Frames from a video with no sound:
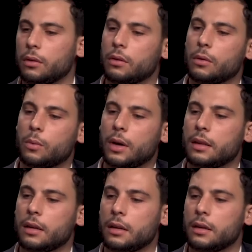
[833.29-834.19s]
the way
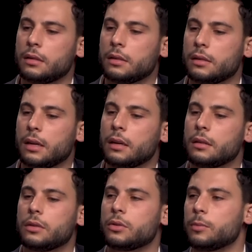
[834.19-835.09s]
that it is
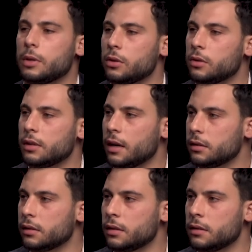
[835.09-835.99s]
intended to be used.
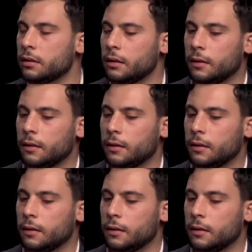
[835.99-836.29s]
As in,